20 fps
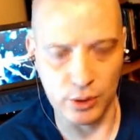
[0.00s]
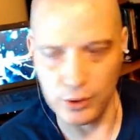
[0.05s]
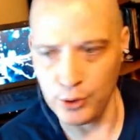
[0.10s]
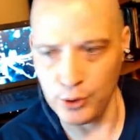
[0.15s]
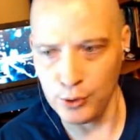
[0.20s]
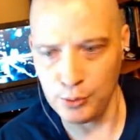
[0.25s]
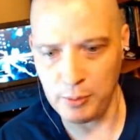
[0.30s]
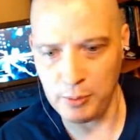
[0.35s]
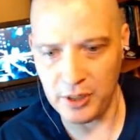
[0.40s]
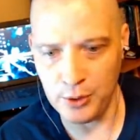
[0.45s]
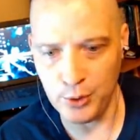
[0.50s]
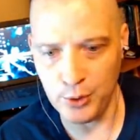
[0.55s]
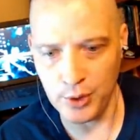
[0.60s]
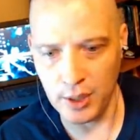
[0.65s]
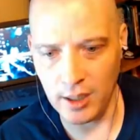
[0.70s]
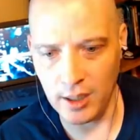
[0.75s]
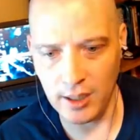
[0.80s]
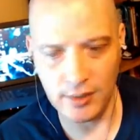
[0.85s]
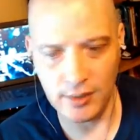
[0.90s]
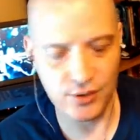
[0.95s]
will use
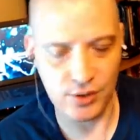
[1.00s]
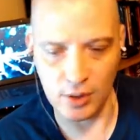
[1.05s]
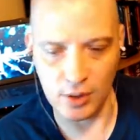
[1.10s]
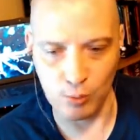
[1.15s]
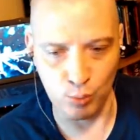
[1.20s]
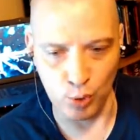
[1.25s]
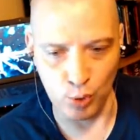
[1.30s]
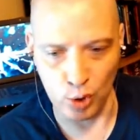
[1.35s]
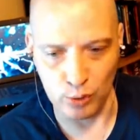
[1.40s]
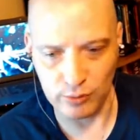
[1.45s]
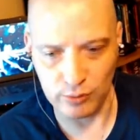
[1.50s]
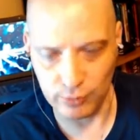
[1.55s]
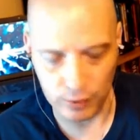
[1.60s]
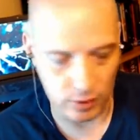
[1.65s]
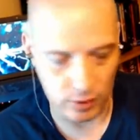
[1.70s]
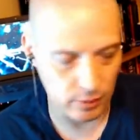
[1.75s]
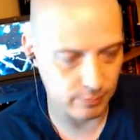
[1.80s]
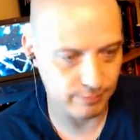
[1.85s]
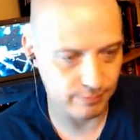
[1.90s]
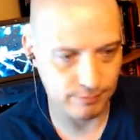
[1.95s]
Patreon, some won't
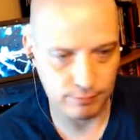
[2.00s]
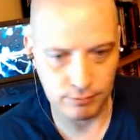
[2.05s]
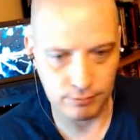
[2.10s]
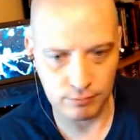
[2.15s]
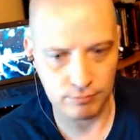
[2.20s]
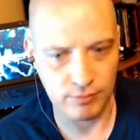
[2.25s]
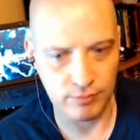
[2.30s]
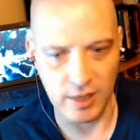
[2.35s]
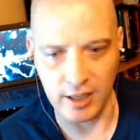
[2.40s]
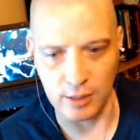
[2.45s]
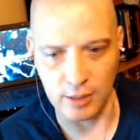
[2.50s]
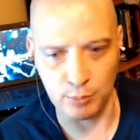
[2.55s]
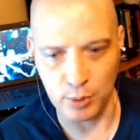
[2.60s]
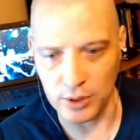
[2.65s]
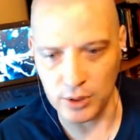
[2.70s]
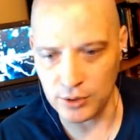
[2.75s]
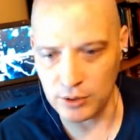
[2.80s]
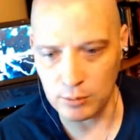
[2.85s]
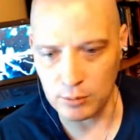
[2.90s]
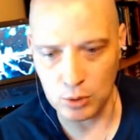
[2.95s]
for out
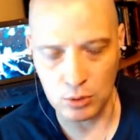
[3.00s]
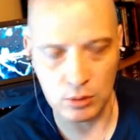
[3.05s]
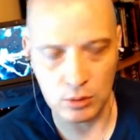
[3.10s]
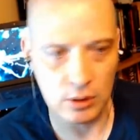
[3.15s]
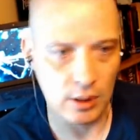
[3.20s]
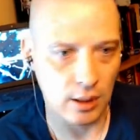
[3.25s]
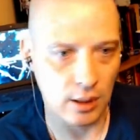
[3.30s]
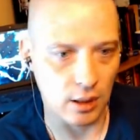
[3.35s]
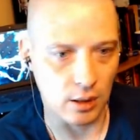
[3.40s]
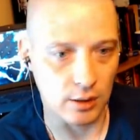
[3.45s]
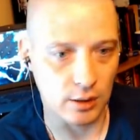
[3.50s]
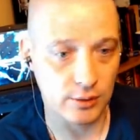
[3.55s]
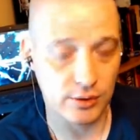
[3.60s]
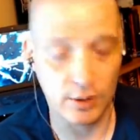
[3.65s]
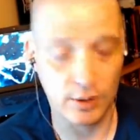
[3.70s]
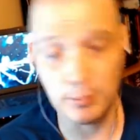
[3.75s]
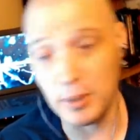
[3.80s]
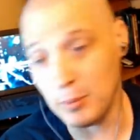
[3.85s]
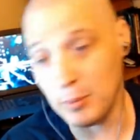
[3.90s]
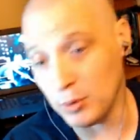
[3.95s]
of principle. Uh,
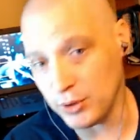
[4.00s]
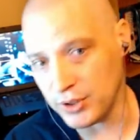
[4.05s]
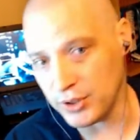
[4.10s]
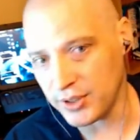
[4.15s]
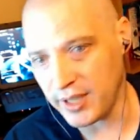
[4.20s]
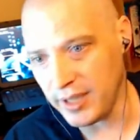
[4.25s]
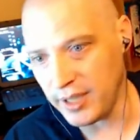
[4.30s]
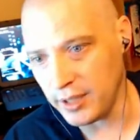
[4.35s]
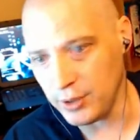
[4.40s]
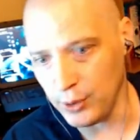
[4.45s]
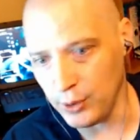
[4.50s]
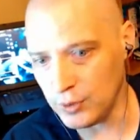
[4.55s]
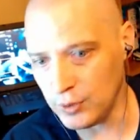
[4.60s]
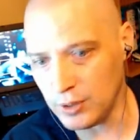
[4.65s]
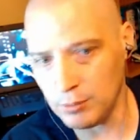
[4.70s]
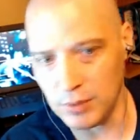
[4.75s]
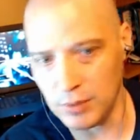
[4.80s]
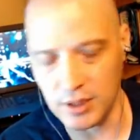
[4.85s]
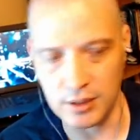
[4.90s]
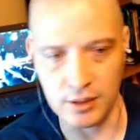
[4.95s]
some people just can't
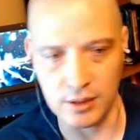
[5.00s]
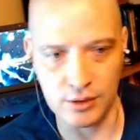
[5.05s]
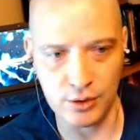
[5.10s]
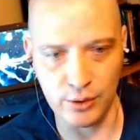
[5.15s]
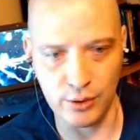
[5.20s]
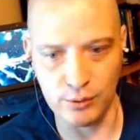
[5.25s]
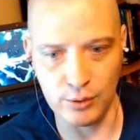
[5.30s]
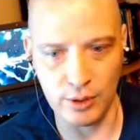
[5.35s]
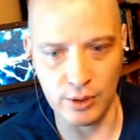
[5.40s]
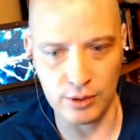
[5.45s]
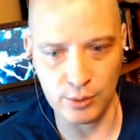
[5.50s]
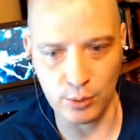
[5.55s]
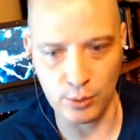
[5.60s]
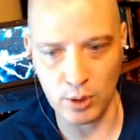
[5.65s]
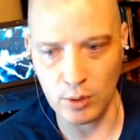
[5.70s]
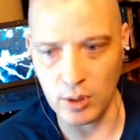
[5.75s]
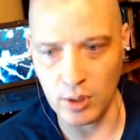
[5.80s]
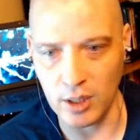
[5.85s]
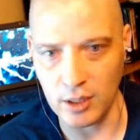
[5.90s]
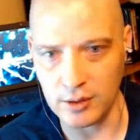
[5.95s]
use it because you,
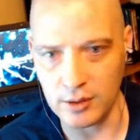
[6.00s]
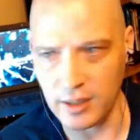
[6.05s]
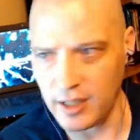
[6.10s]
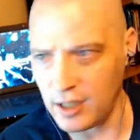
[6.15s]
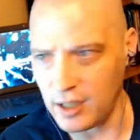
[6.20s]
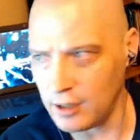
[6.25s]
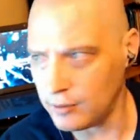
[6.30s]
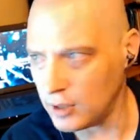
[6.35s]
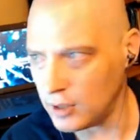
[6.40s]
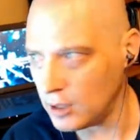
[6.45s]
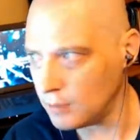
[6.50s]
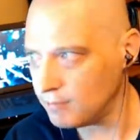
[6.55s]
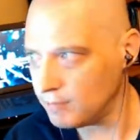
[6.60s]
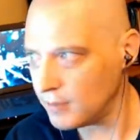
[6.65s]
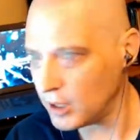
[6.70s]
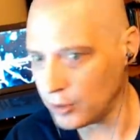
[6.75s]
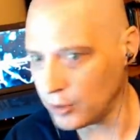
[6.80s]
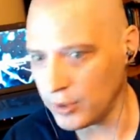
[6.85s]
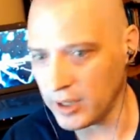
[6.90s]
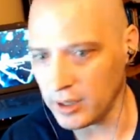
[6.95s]
it's required to have
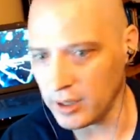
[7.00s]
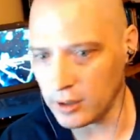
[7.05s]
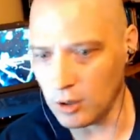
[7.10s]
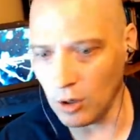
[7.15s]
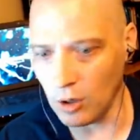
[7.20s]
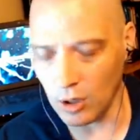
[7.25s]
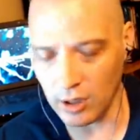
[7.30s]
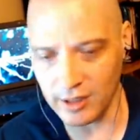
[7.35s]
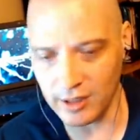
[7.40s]
a, a credit